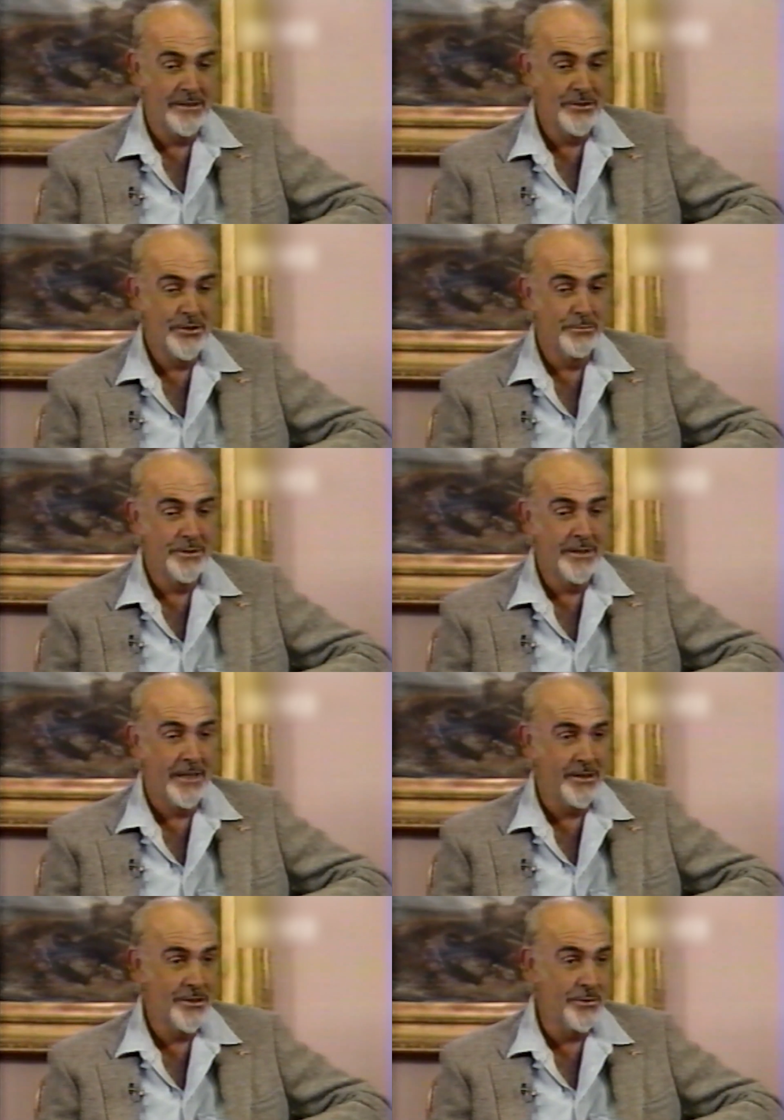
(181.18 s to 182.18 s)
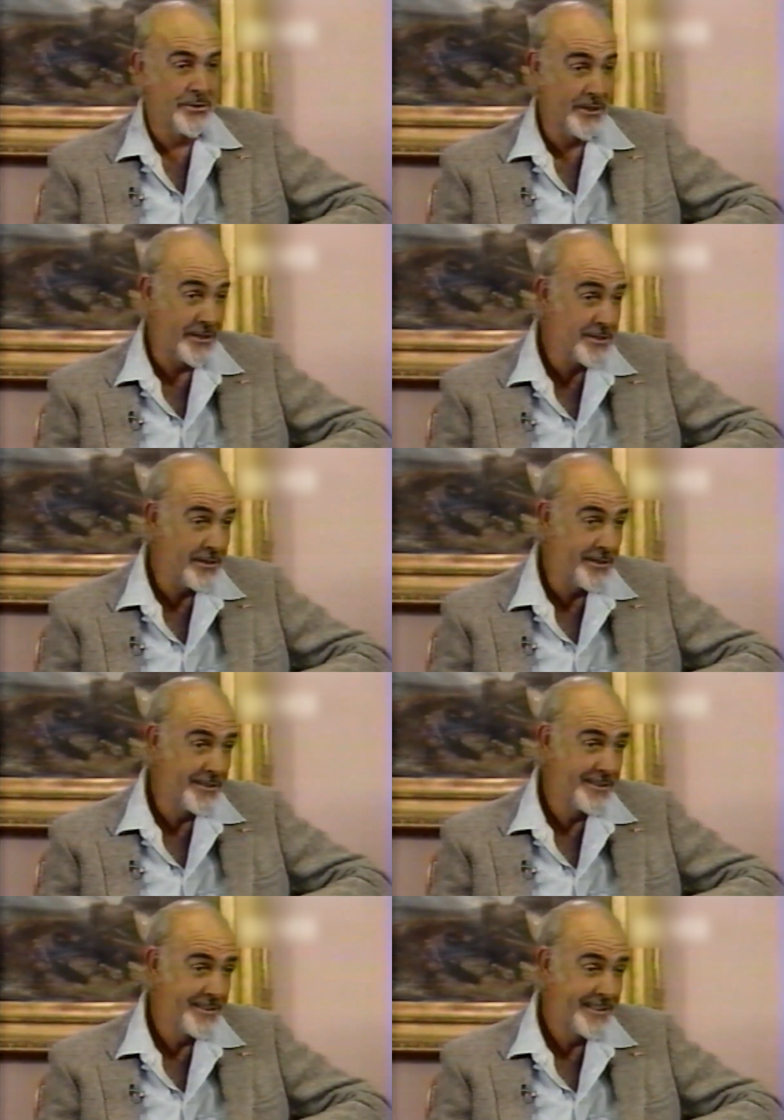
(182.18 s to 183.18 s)
polishing coffins,
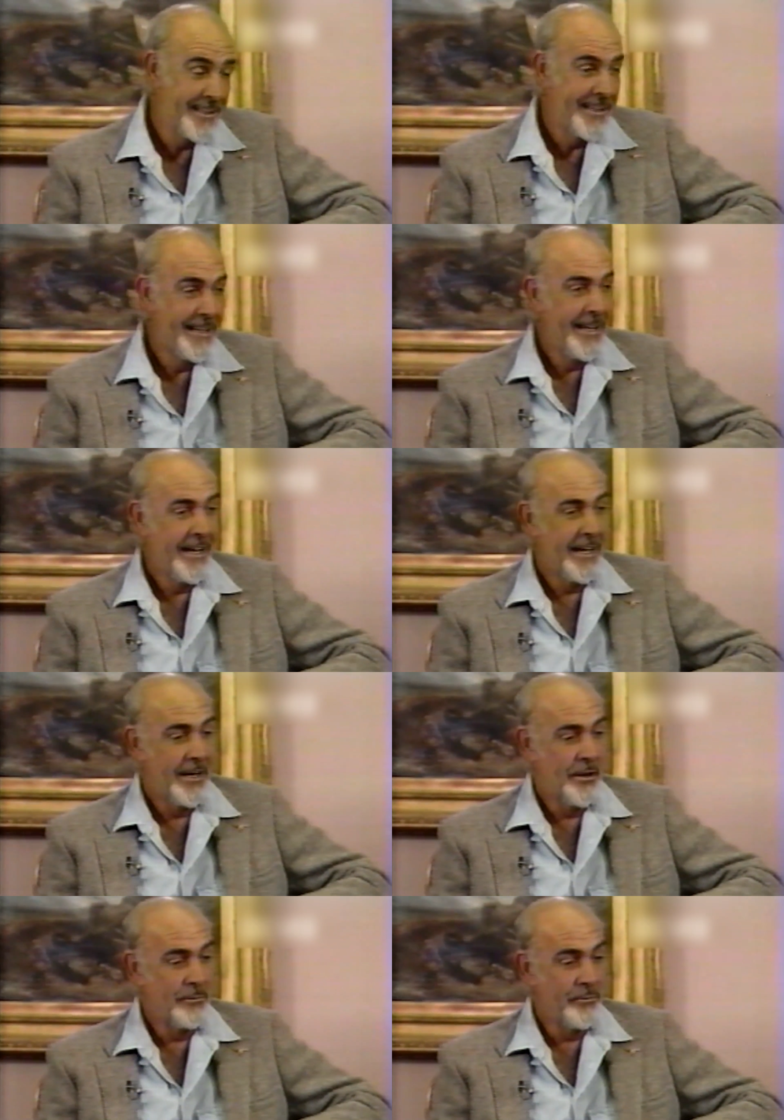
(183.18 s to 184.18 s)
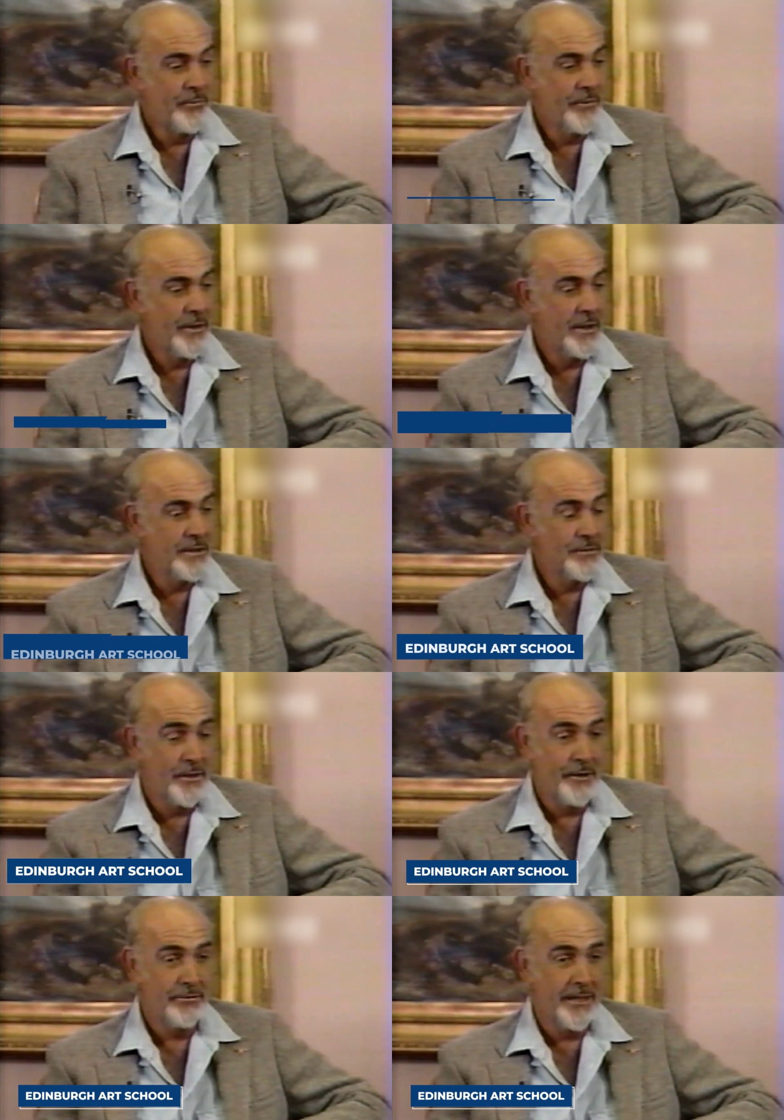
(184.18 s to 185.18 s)
and even modeling for pupils at the
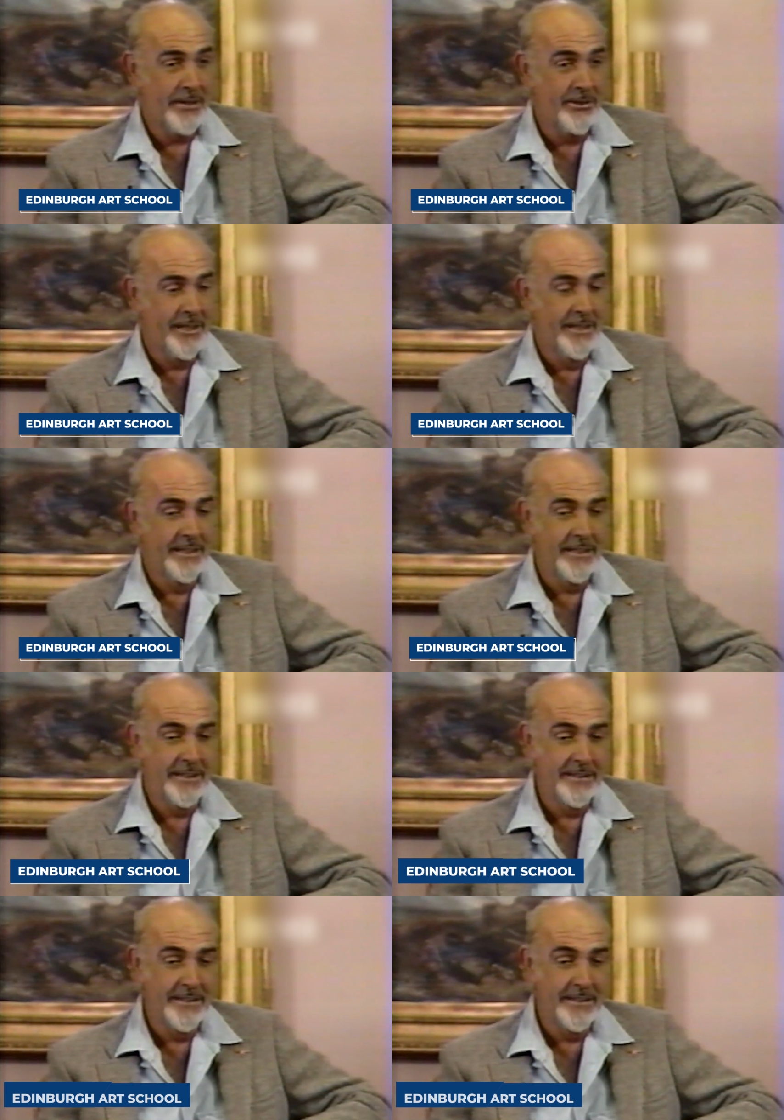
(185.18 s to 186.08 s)
Edinburgh Art School.